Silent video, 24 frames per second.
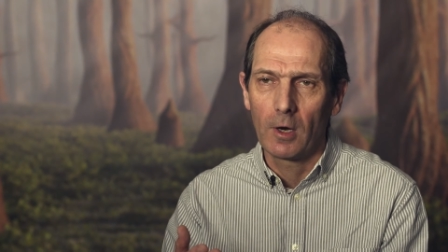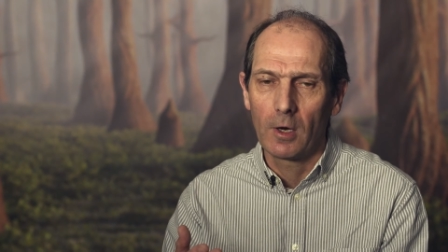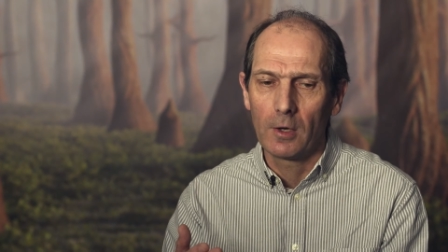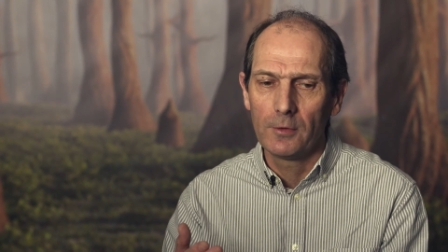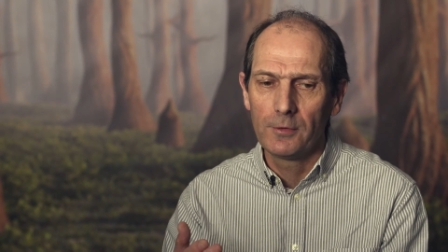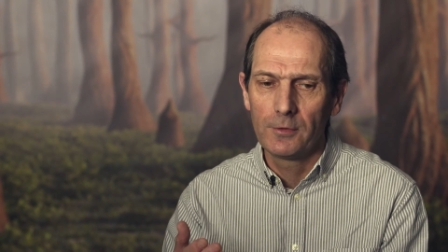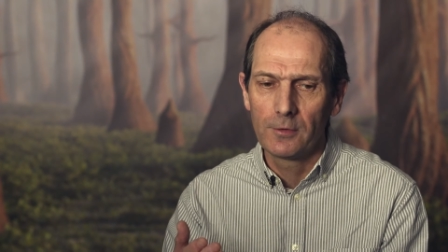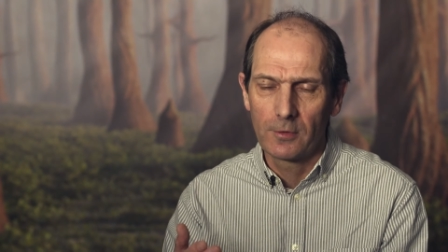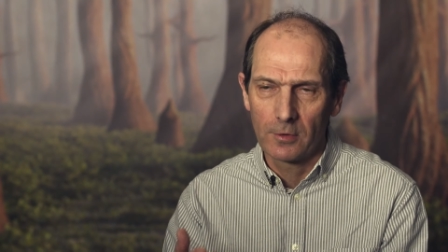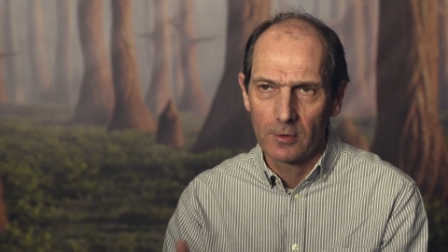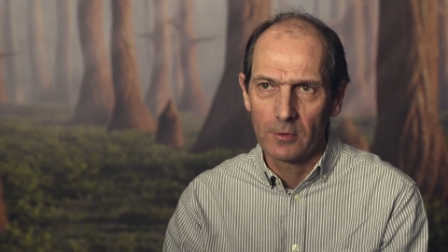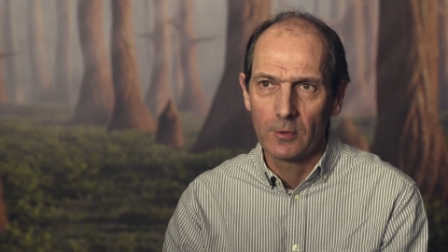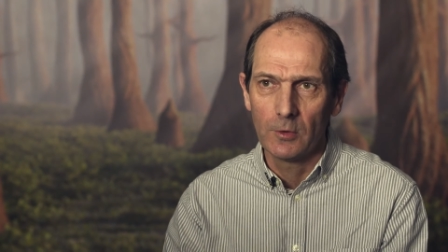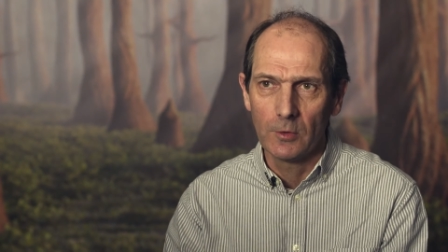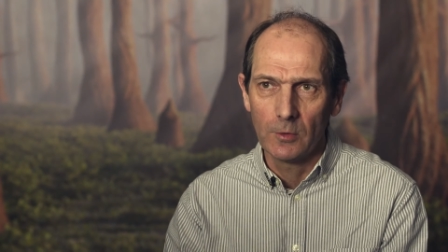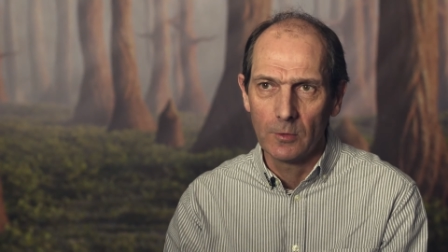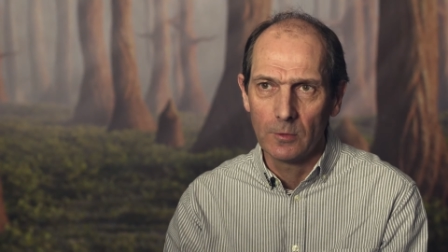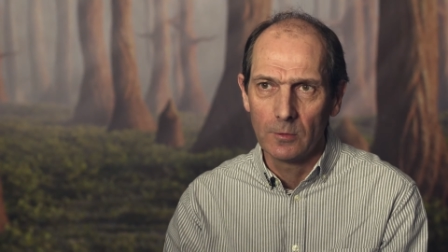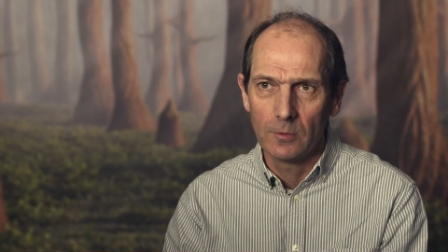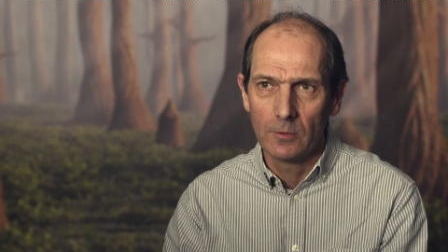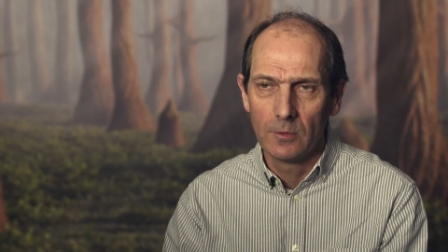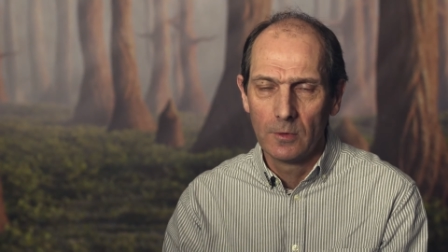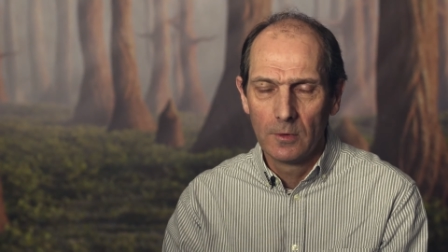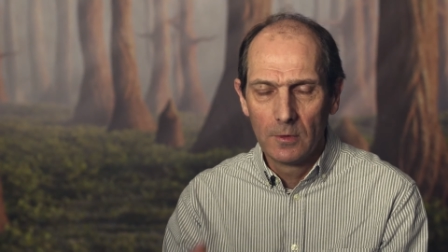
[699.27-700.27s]

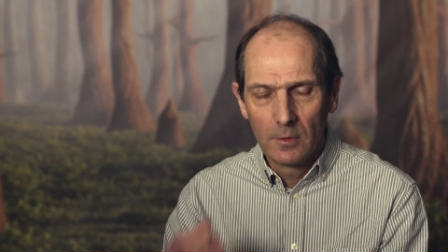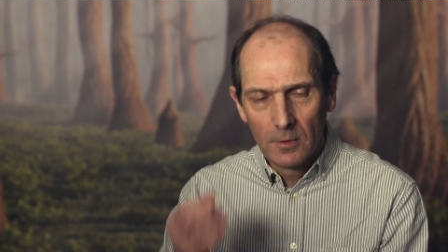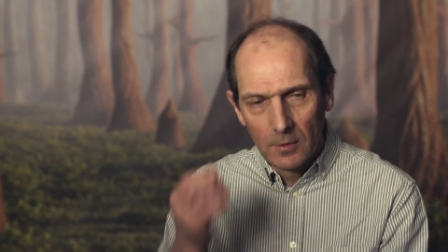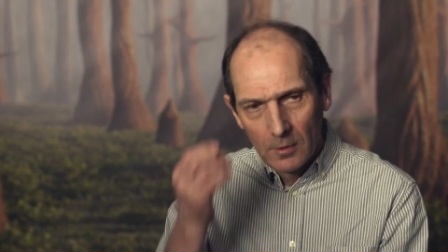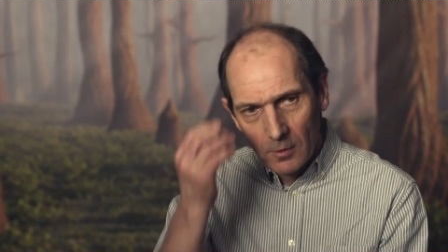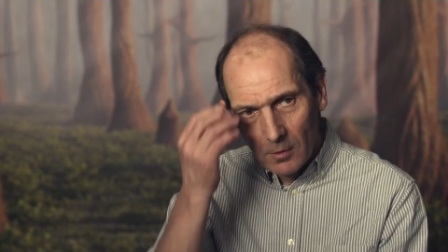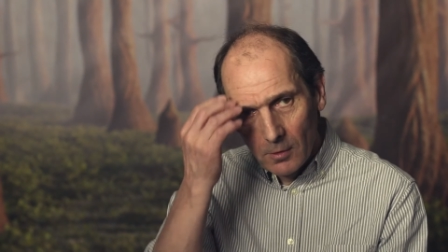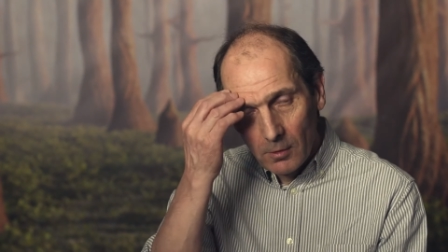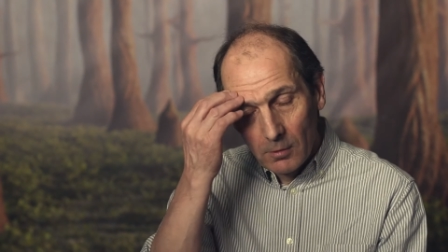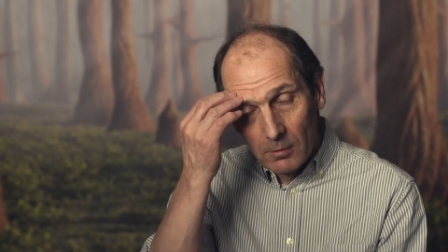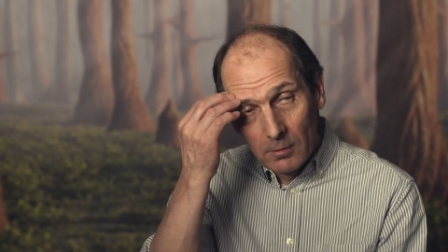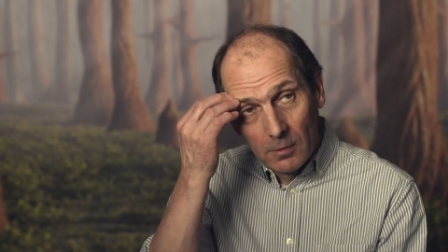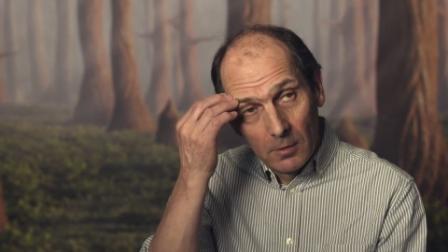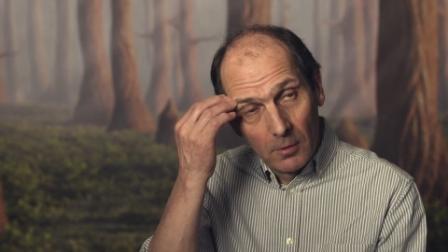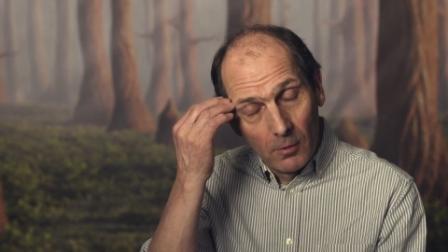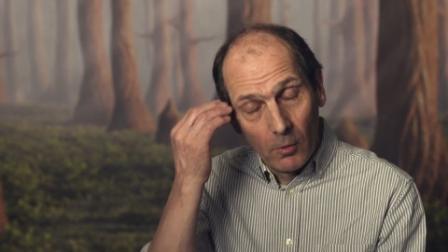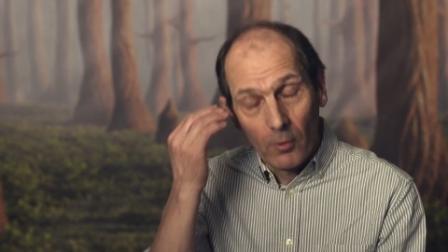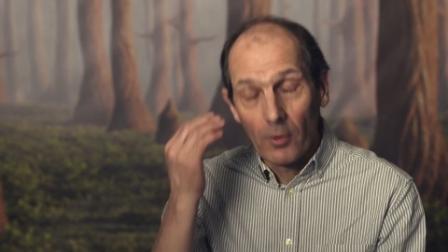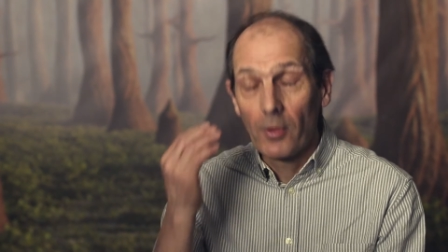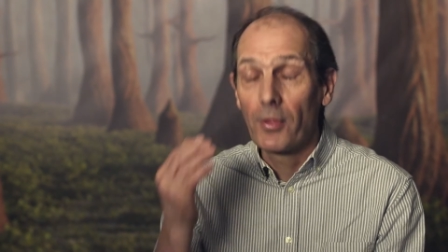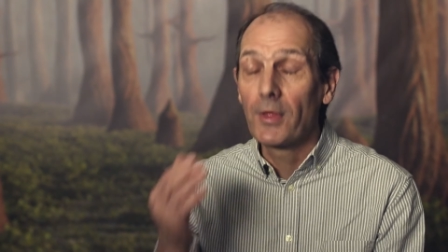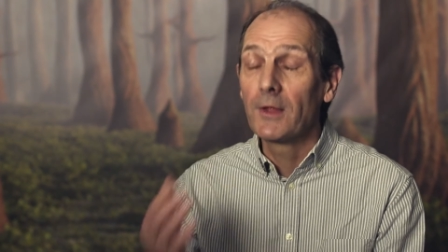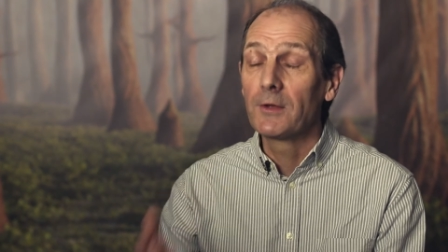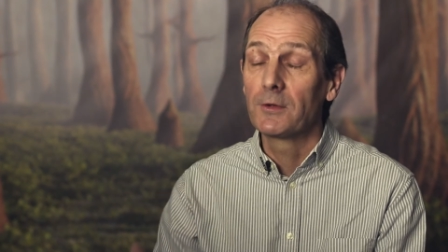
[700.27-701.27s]
onto,
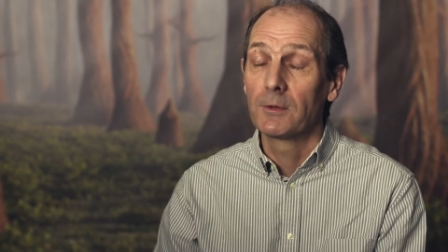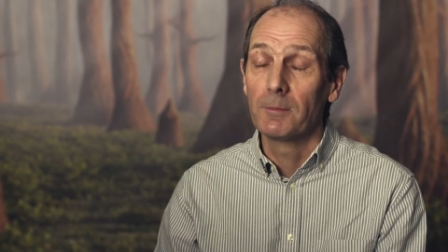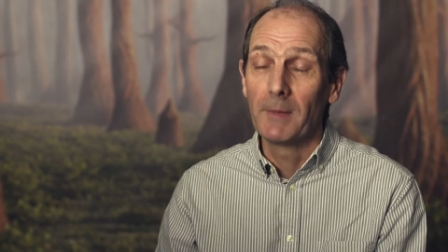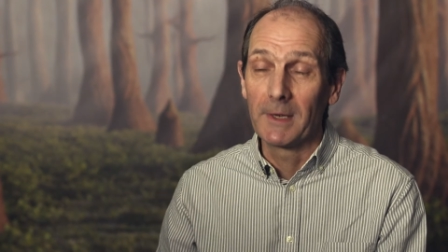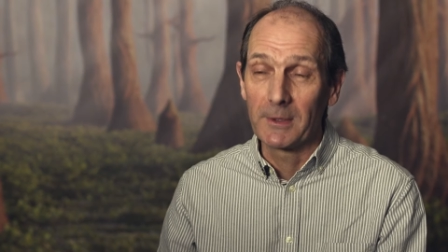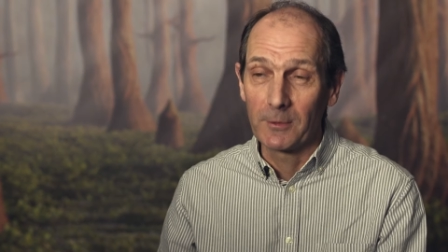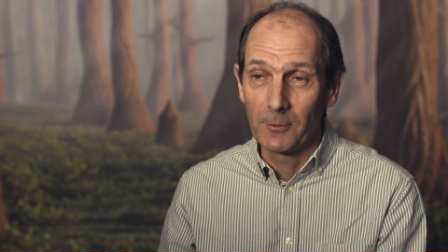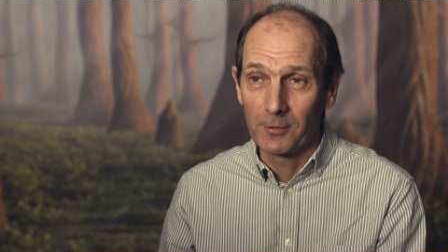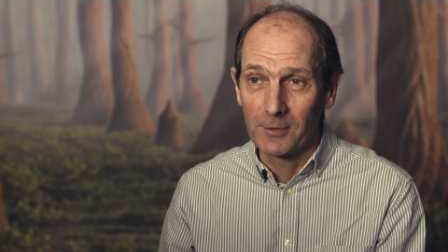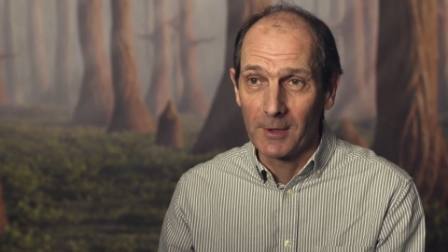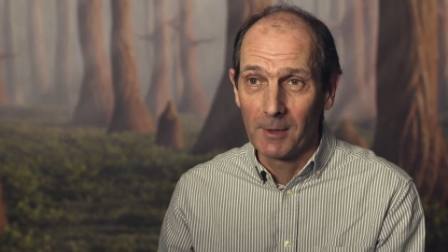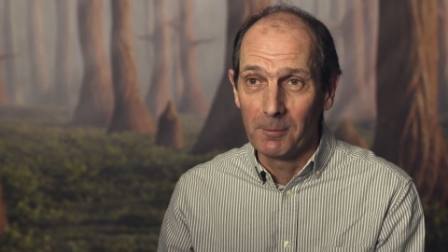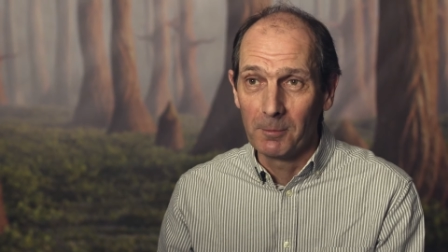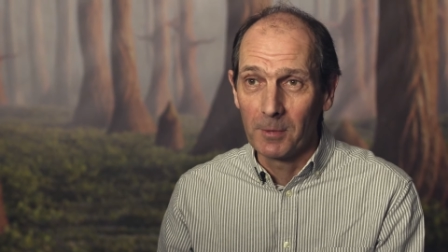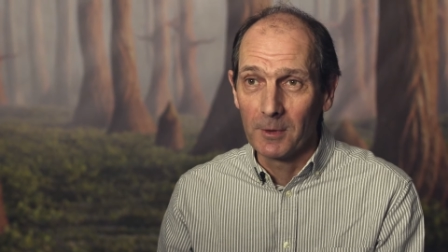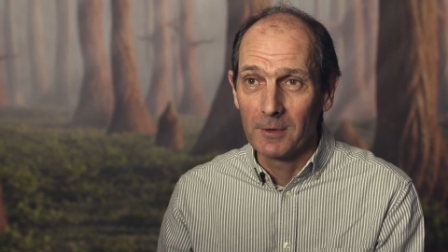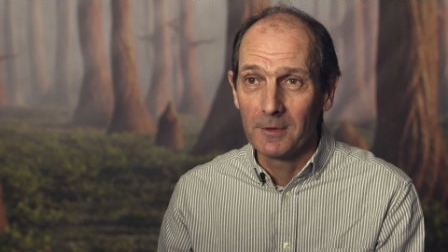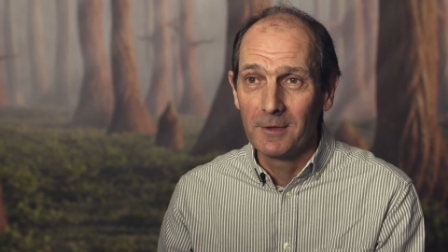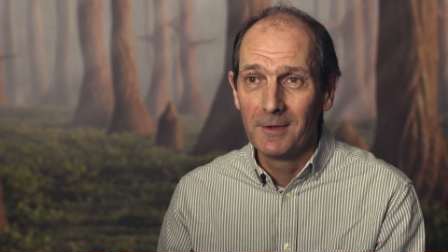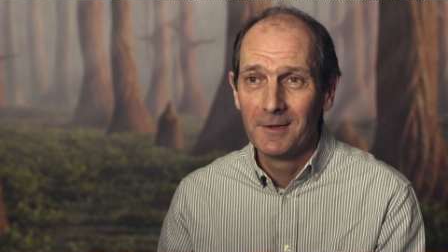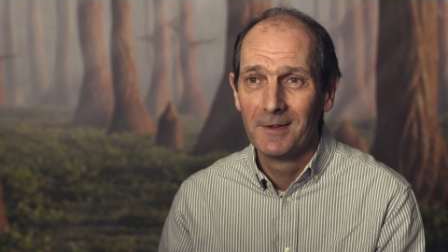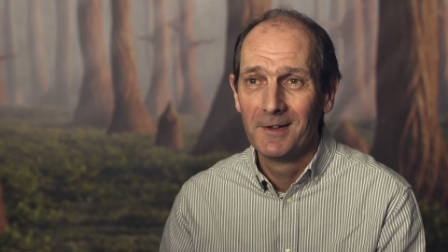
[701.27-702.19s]
or the things that make you stumble,